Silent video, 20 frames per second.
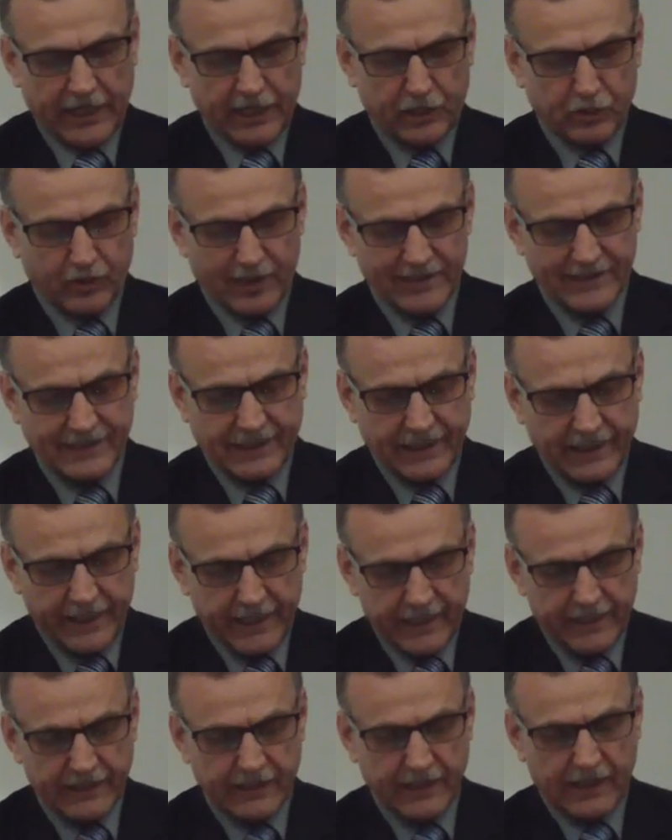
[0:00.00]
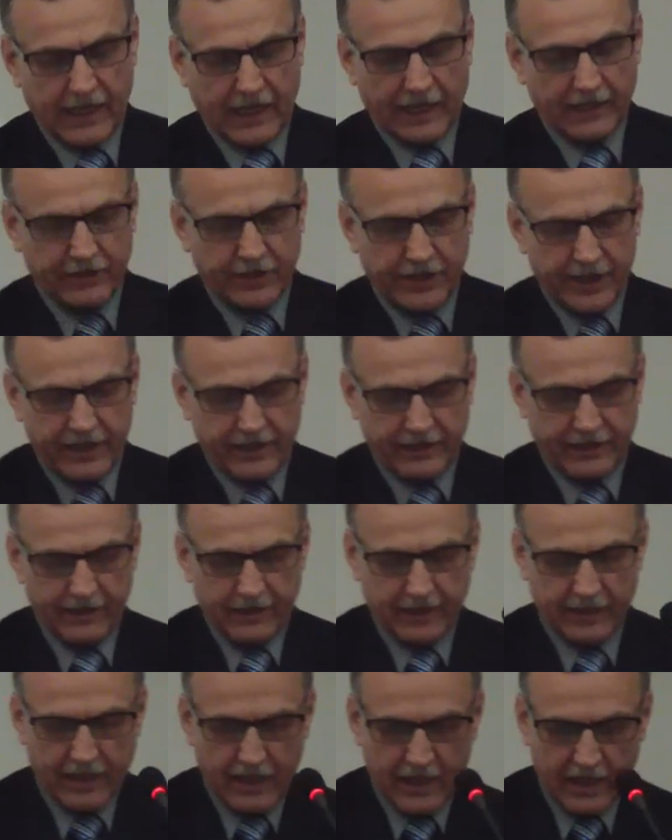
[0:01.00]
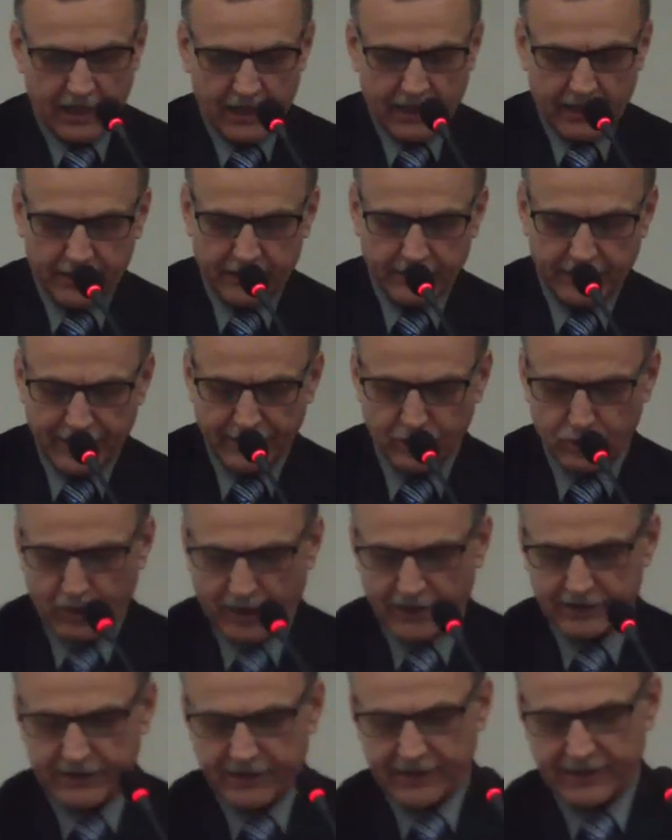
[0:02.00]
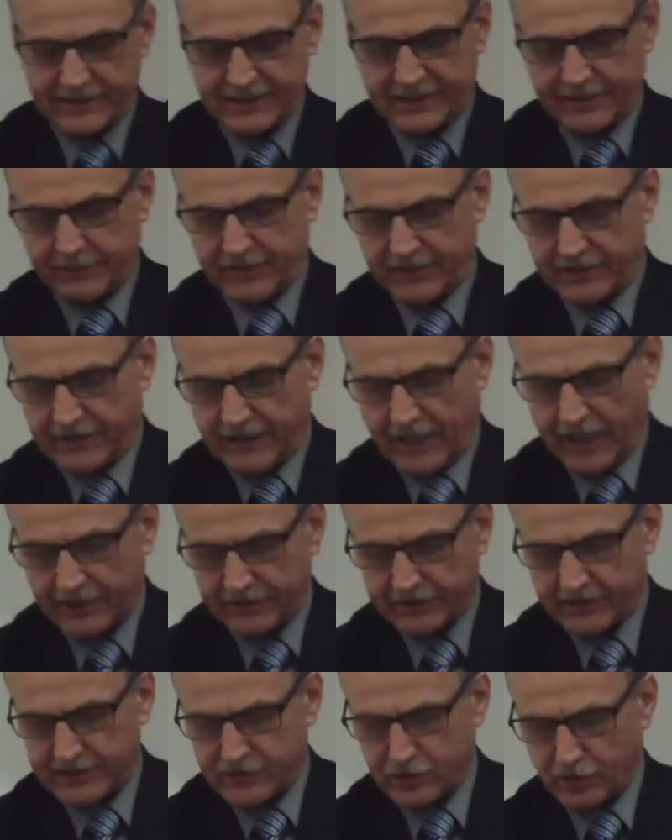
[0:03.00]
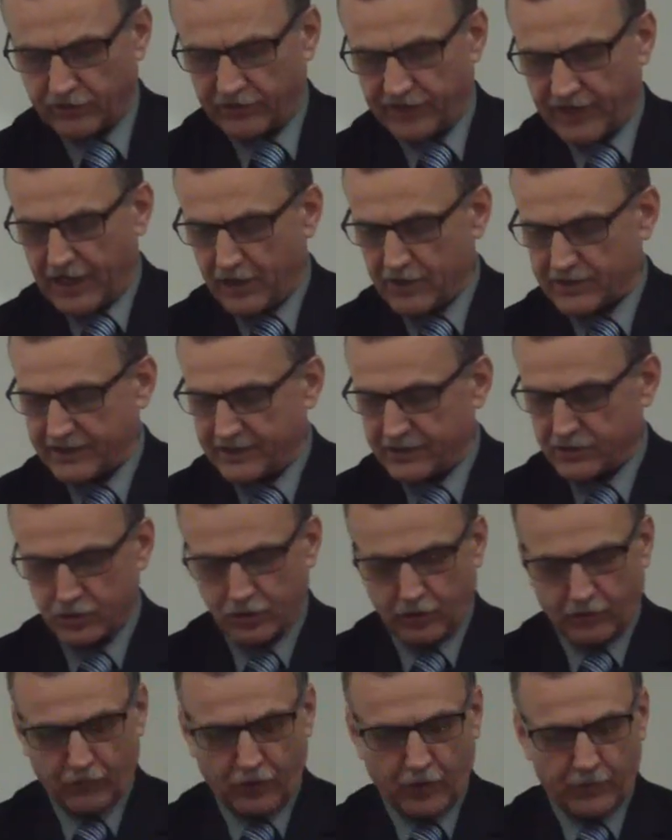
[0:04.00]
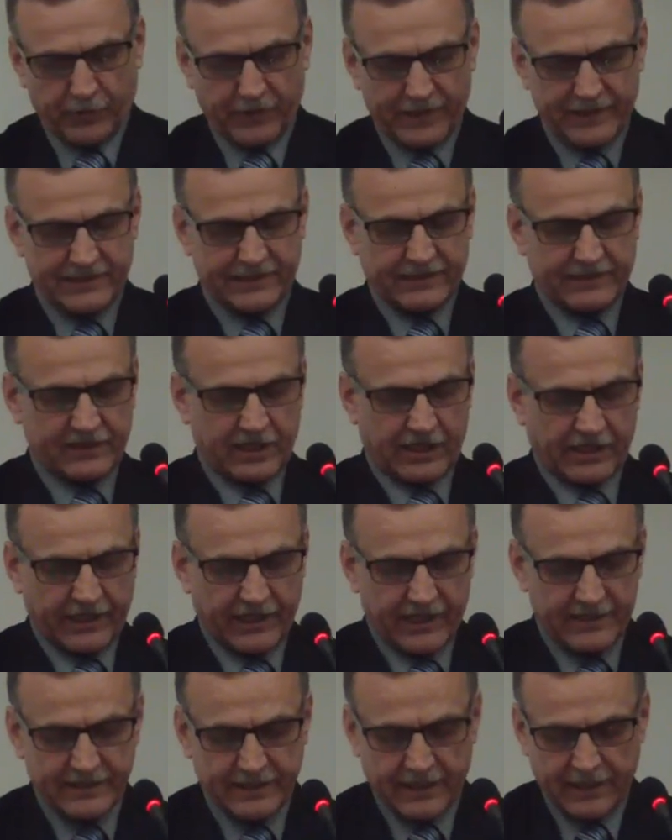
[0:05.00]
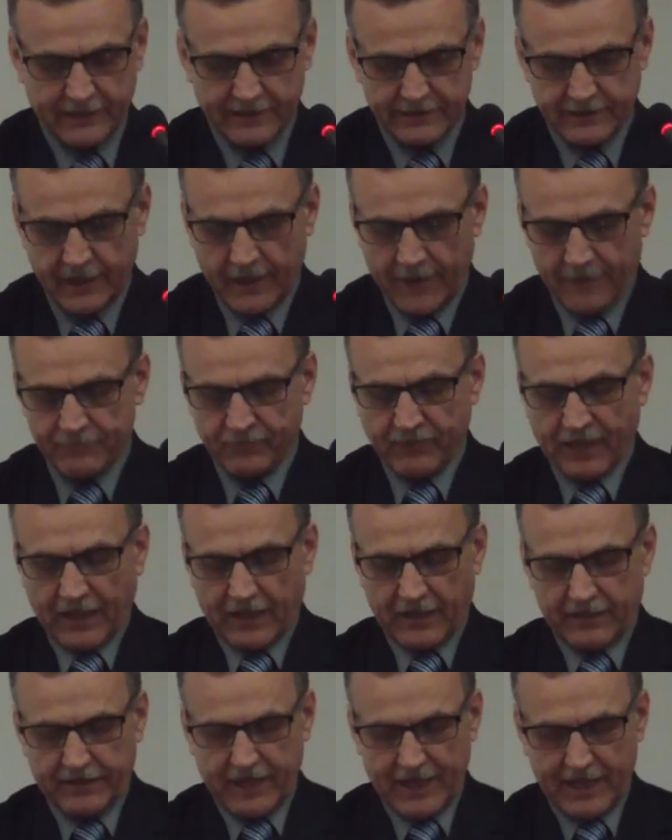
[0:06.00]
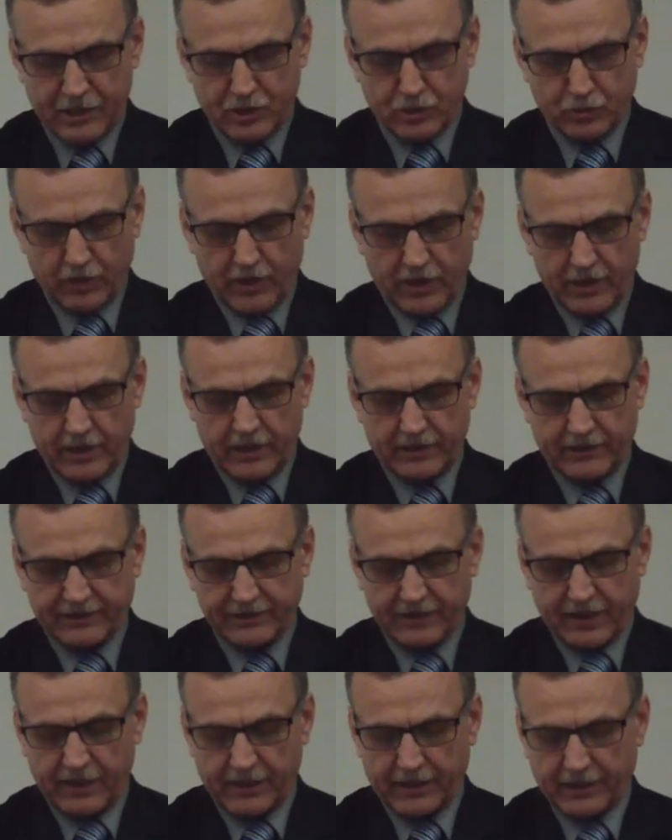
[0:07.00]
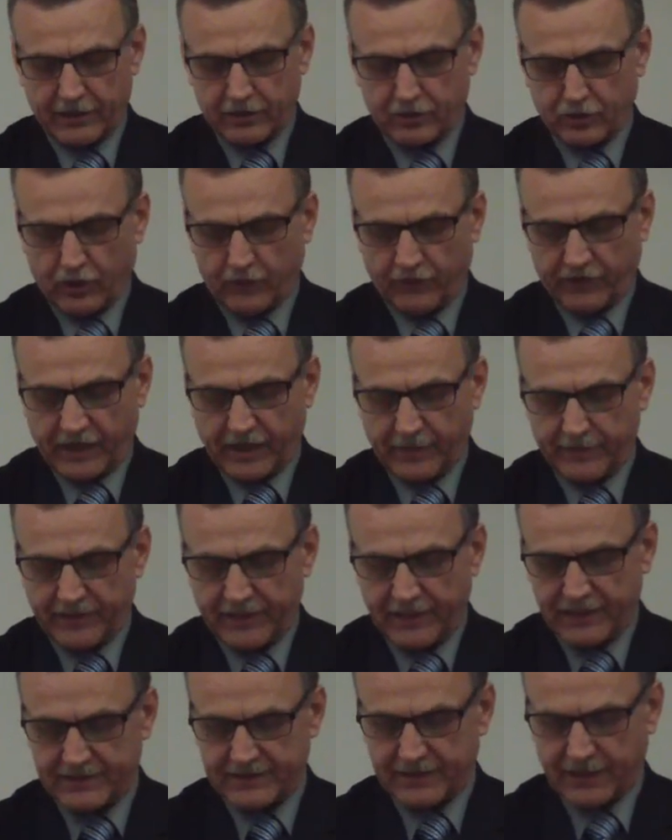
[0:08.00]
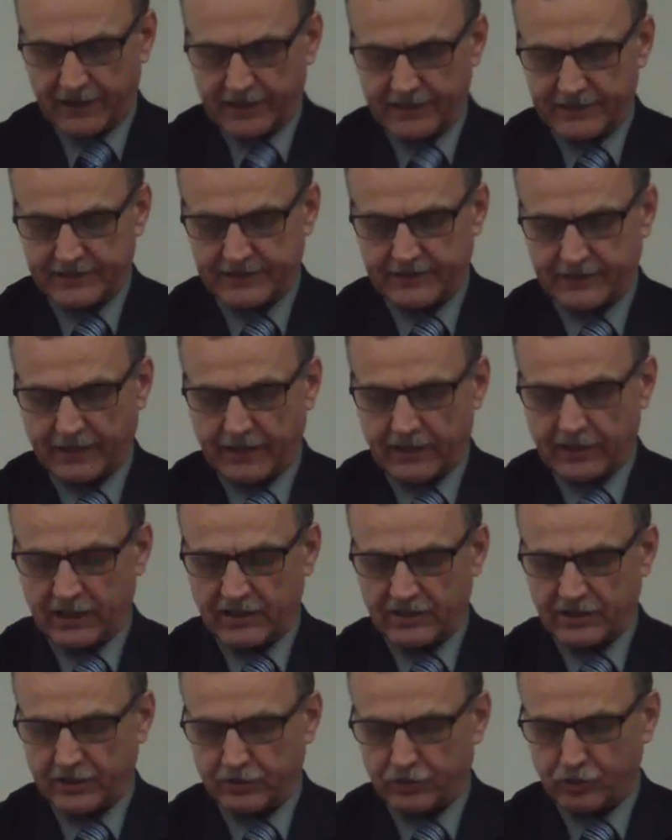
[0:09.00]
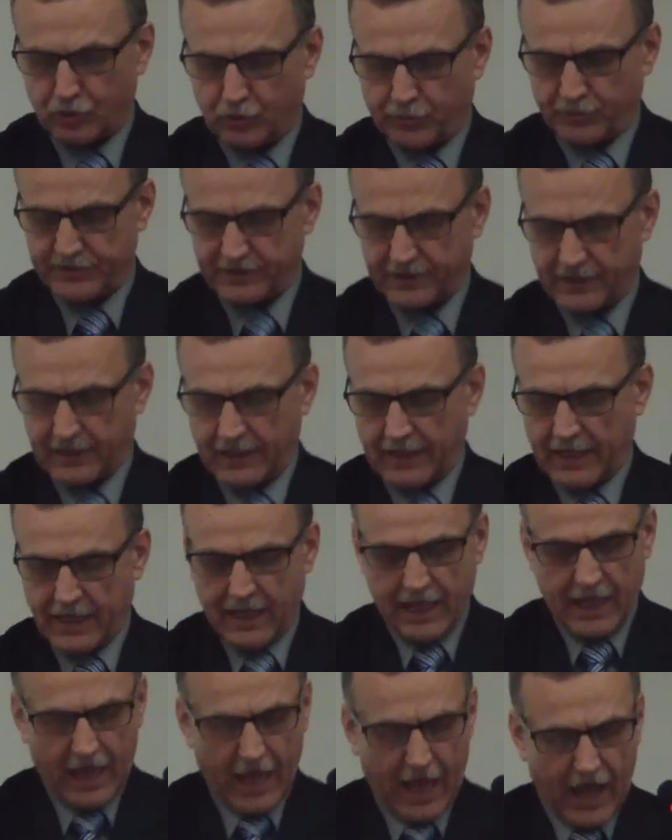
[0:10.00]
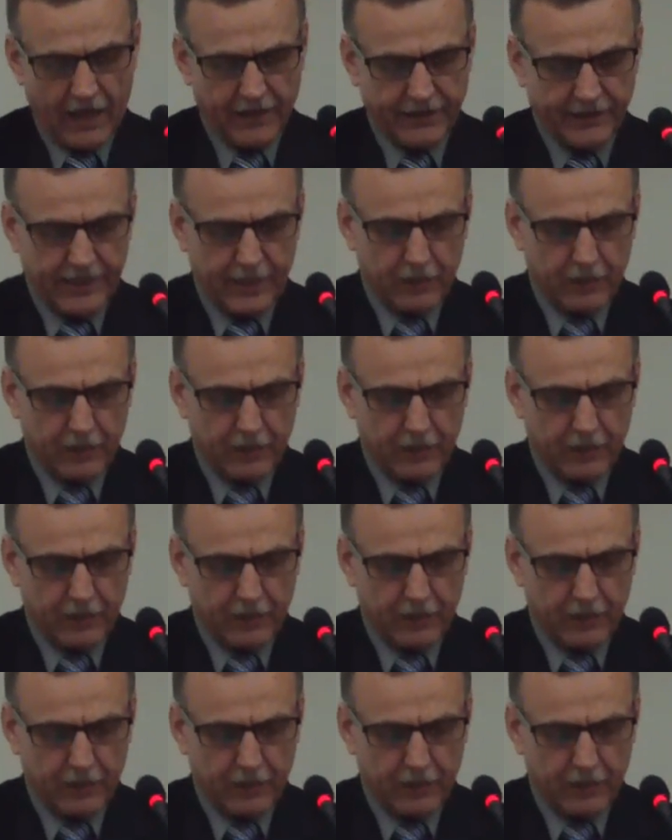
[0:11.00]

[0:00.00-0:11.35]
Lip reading: It was clean and green, not to underestimate the hundreds of thousands of oppressed Circassians that were the target of criminal Tsarist Russian troops. And